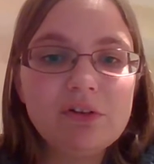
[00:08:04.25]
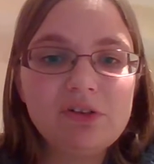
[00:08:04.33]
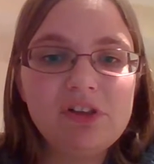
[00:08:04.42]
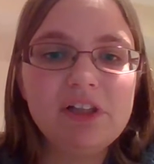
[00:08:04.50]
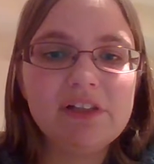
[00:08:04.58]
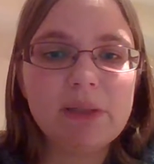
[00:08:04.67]

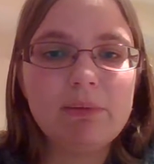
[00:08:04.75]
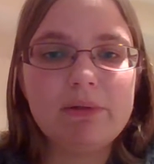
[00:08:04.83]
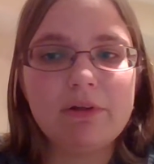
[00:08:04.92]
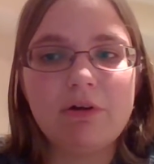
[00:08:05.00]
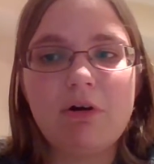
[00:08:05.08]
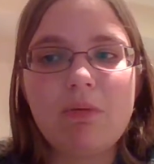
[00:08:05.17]
She did send me
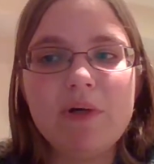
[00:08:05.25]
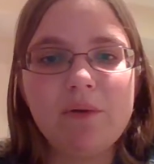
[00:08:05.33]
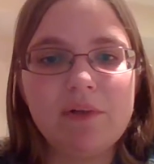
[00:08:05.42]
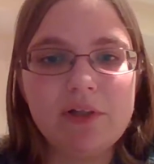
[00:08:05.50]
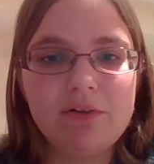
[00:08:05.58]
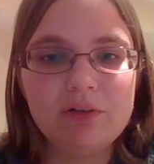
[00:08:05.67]
to the hallway
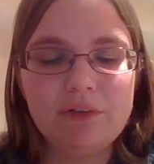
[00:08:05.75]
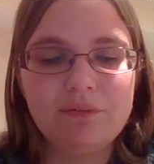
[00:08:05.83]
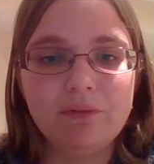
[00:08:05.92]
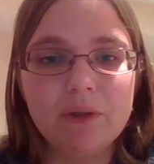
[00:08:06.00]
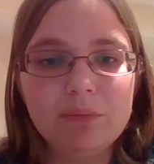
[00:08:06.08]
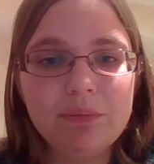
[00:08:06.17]
occasionally
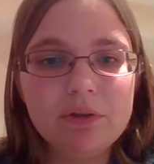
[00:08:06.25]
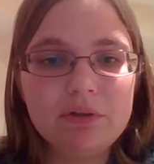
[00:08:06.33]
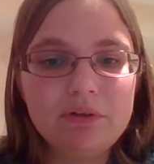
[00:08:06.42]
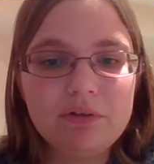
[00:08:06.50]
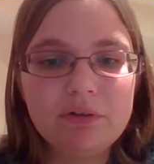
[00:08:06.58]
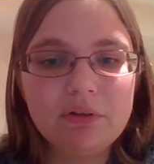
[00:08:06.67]
for
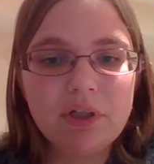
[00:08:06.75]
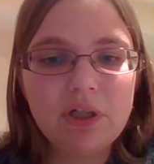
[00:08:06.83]
outbursts,